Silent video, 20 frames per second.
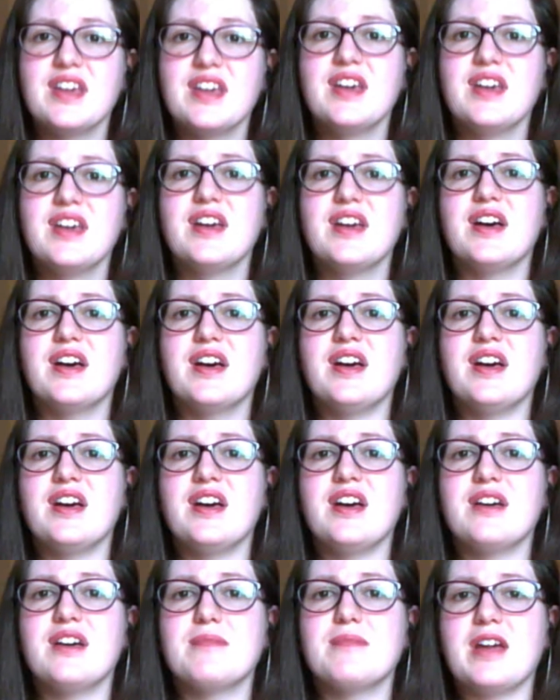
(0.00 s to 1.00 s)

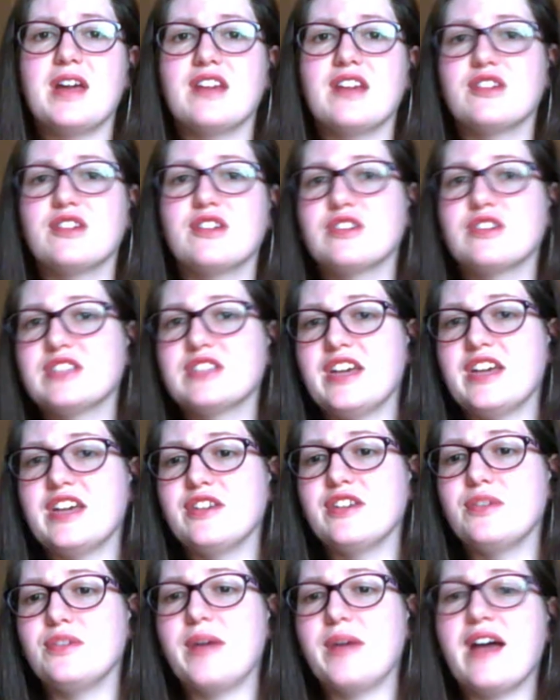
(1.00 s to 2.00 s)
I tell you
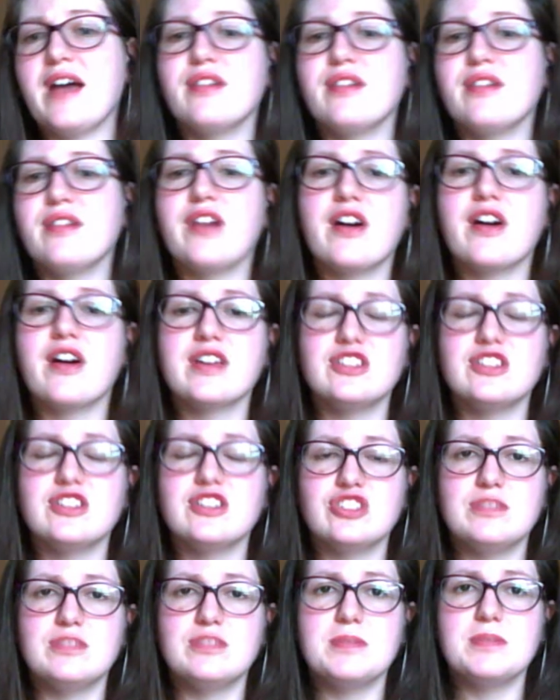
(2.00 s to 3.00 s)
how long it should
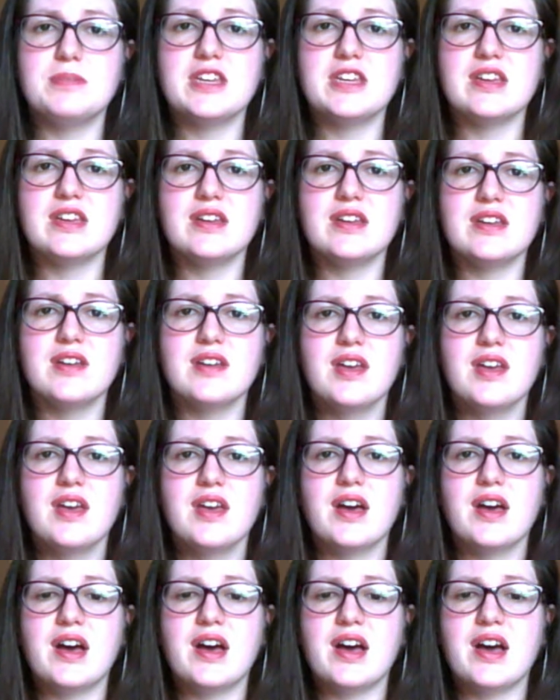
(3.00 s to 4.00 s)
be.
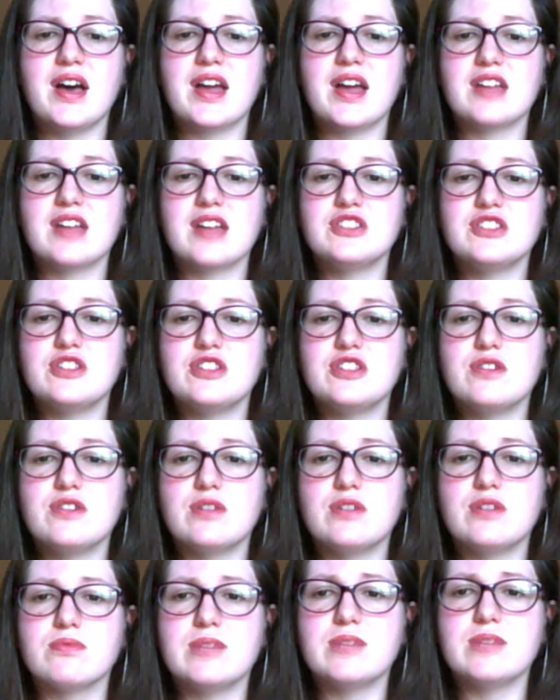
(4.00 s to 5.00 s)
And so you can
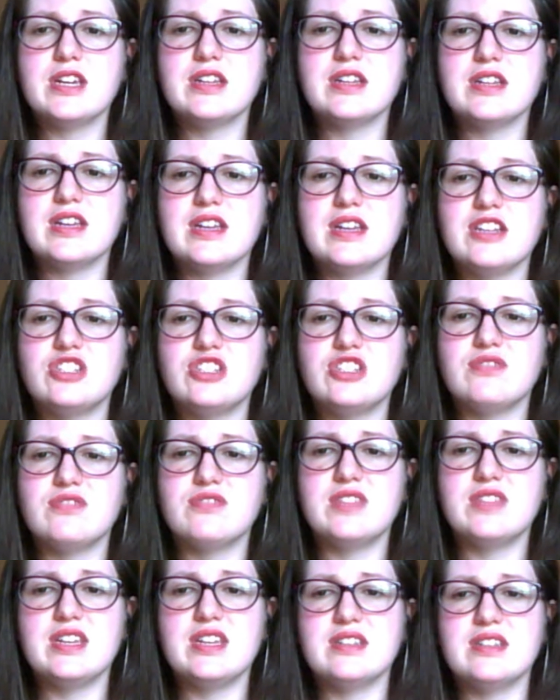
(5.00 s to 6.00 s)
read each of
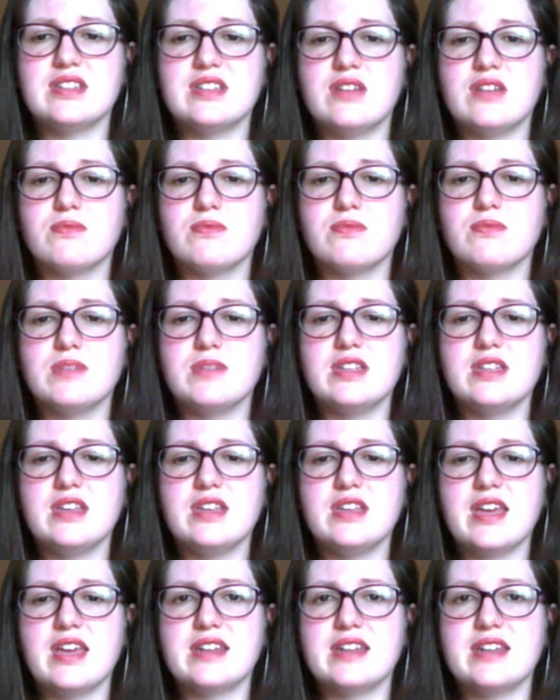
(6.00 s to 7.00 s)
these and really get a
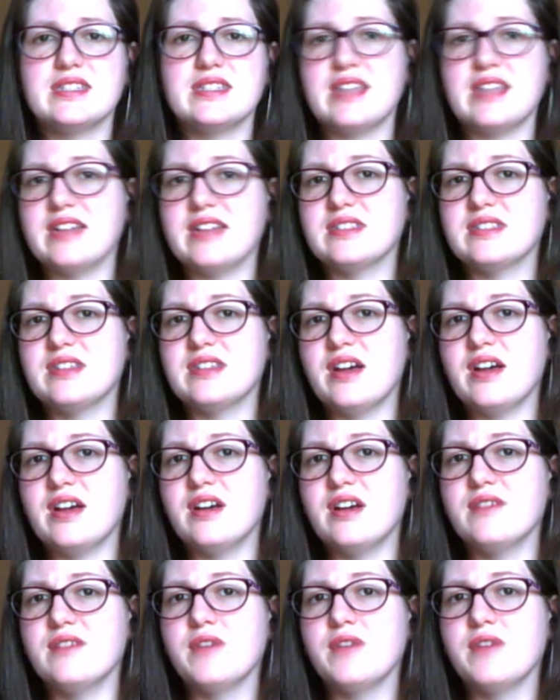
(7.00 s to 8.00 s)
sense of
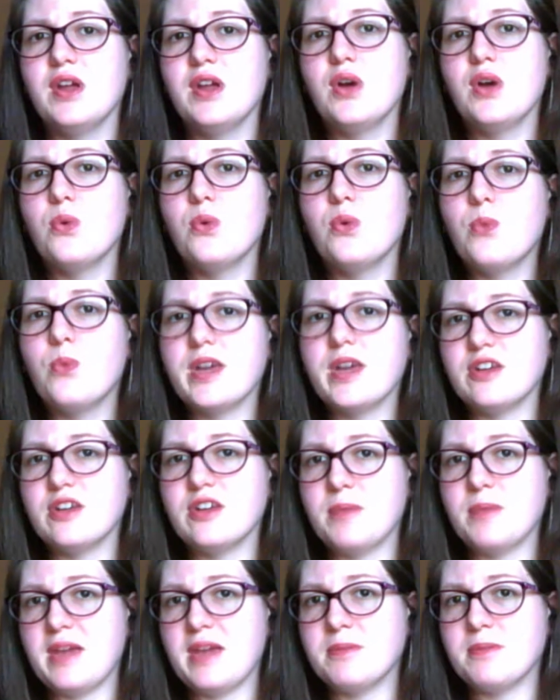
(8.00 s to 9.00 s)
what your
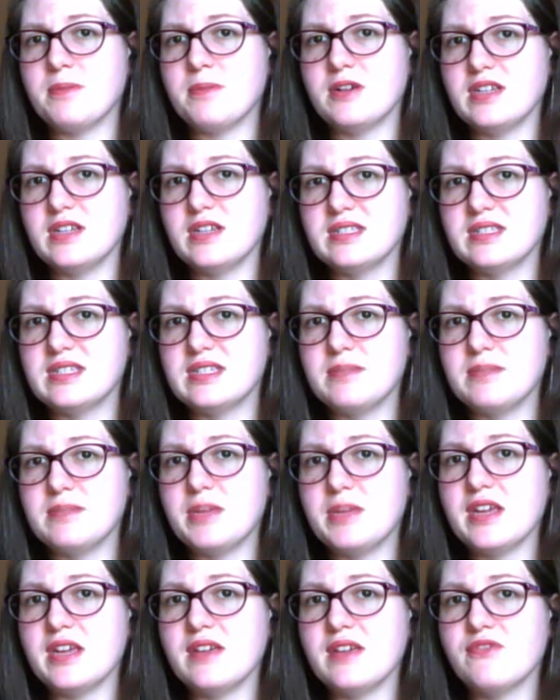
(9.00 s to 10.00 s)
paper needs to be
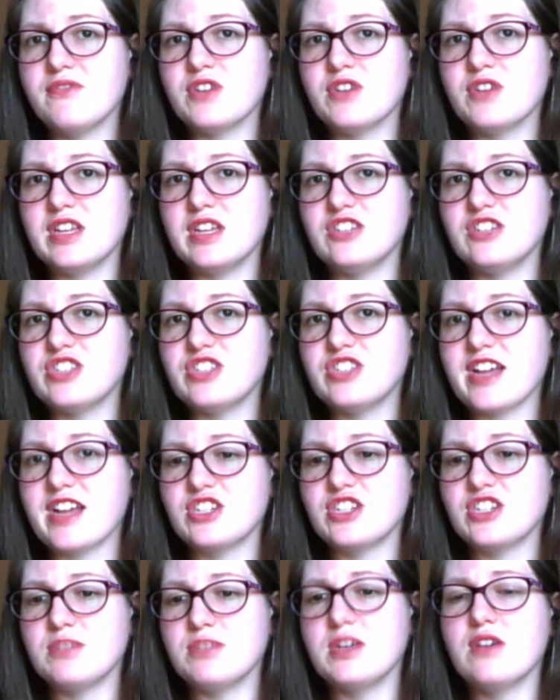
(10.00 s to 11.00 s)
for each section. We
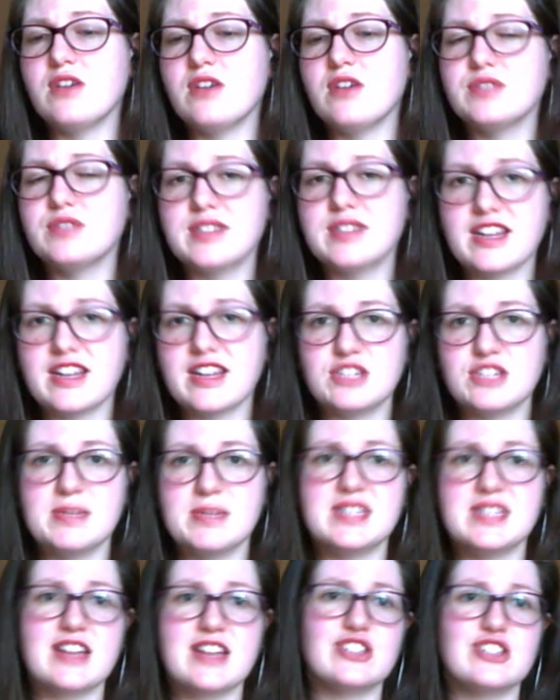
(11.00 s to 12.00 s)
go section by
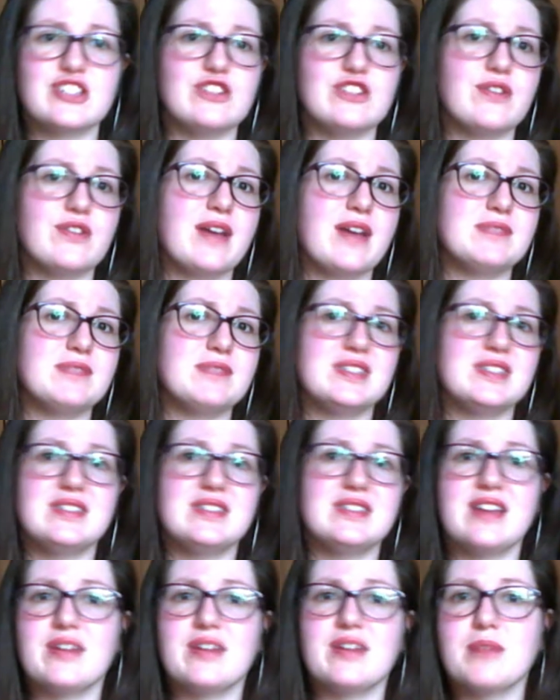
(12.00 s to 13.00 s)
section. You don't have to sit down and
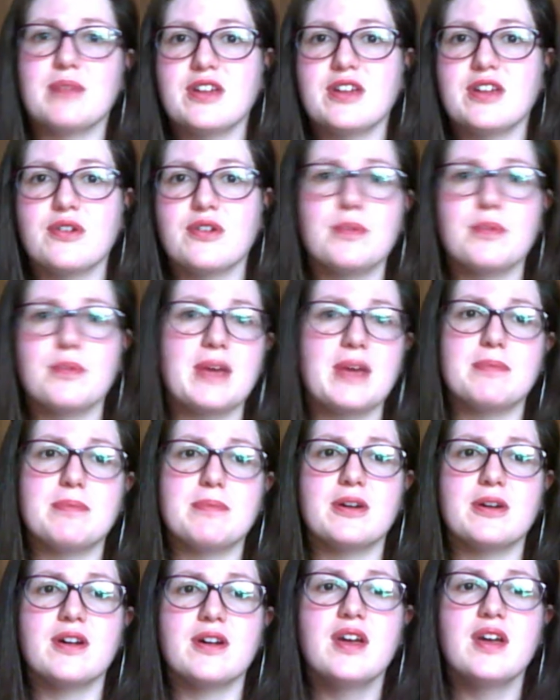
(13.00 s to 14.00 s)
write your whole paper.
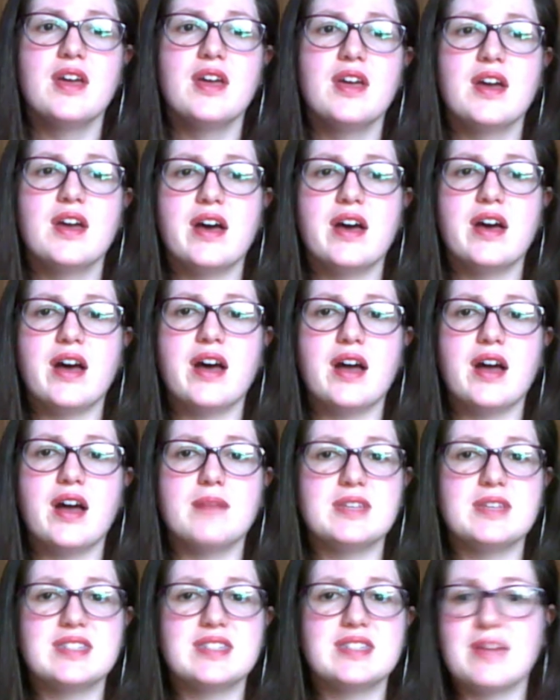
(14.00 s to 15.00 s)
The
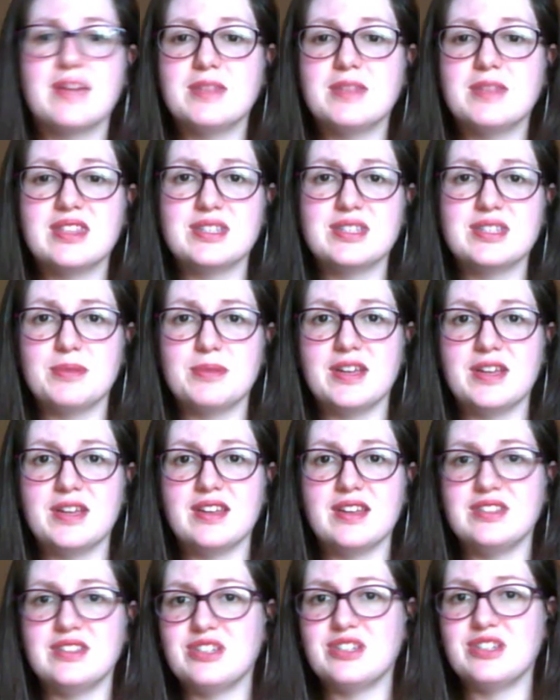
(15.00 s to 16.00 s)
assignment this week is to
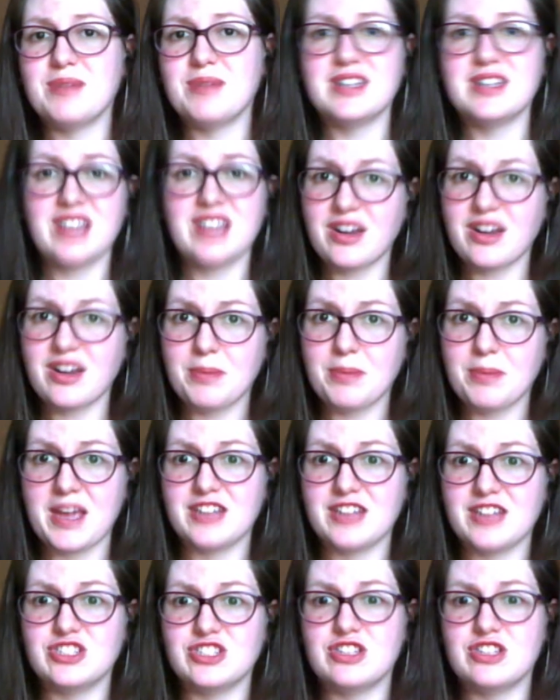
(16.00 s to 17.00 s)
write a title page.
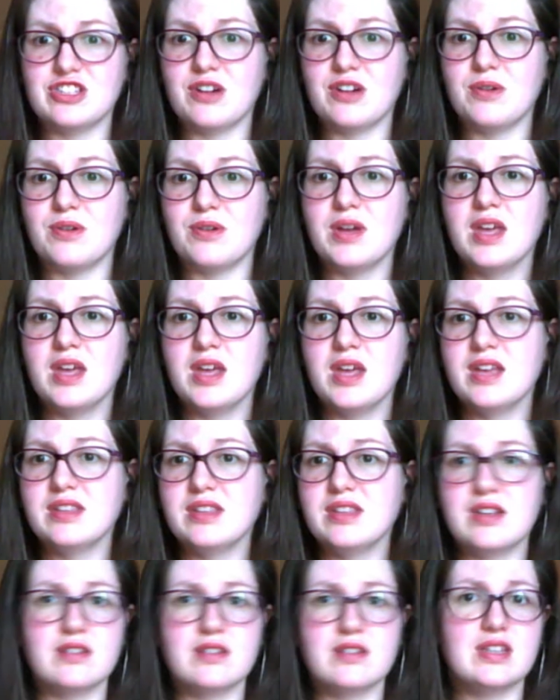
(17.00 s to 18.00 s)
So
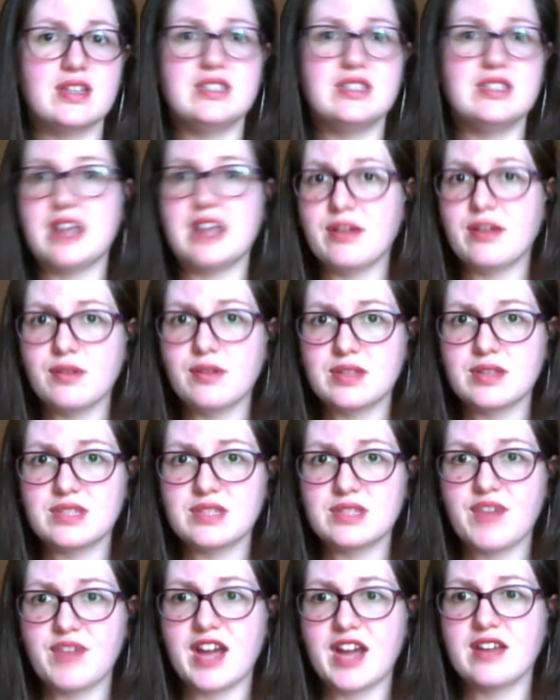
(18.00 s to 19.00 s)
literally download this
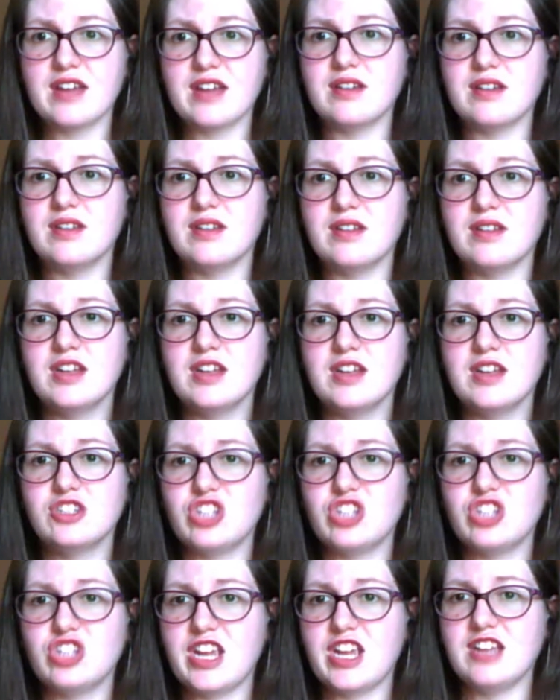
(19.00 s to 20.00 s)
file,
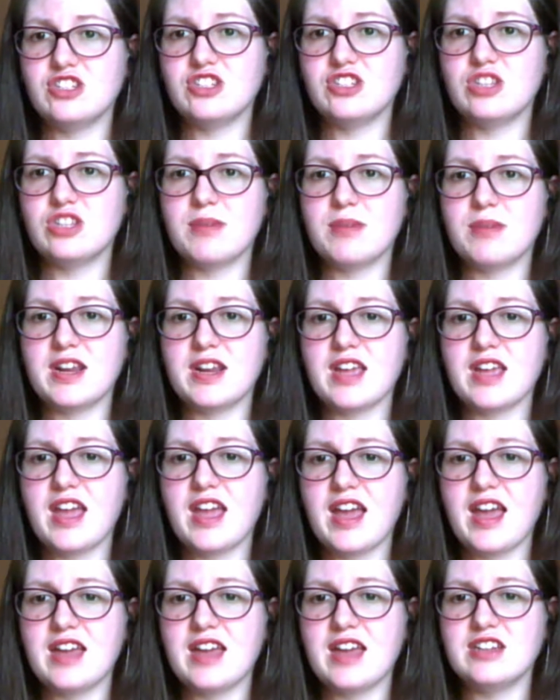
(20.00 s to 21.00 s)
change the running
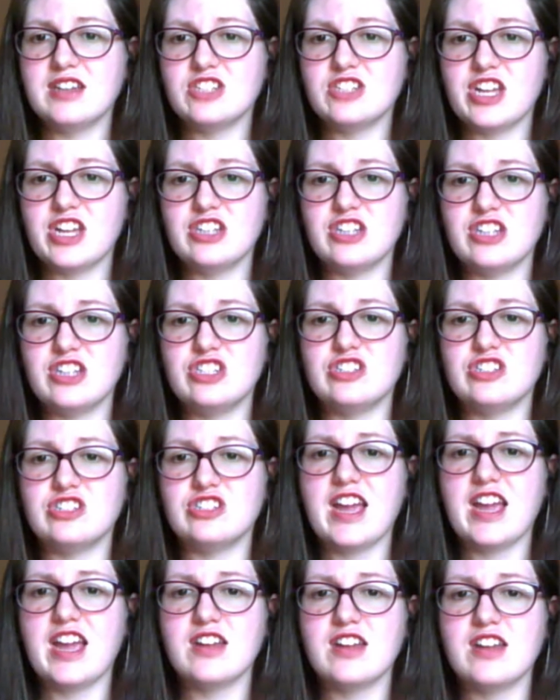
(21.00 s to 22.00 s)
head, change your
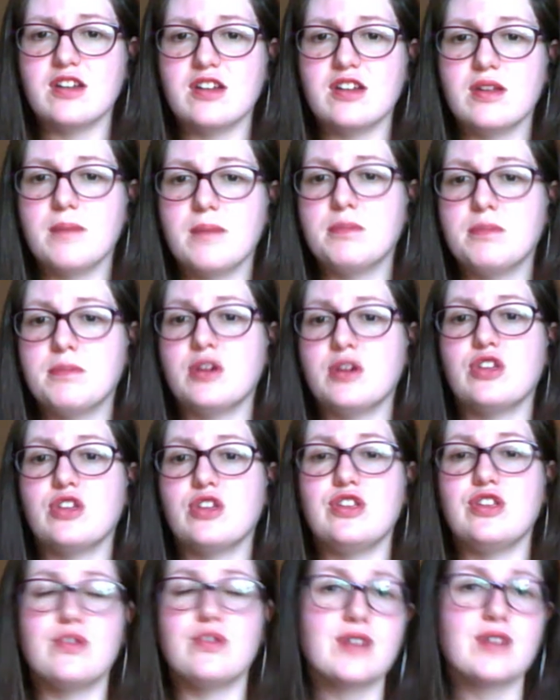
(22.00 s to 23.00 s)
title, put your
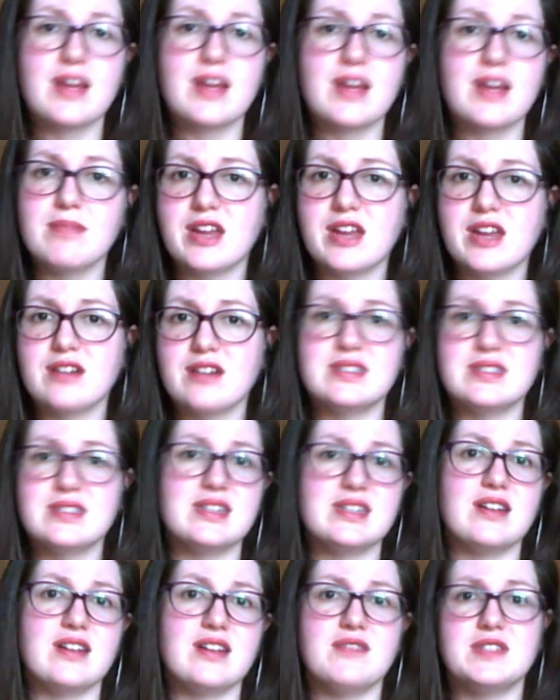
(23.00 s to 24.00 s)
name there instead of
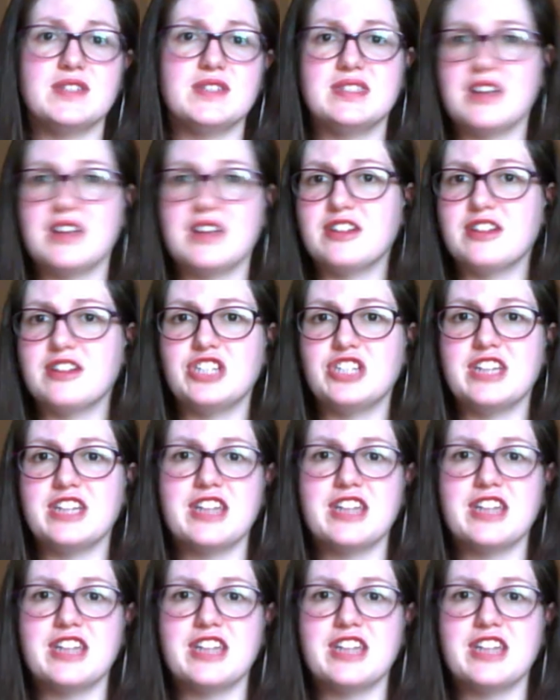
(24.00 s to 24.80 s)
Sarah J. Tedrick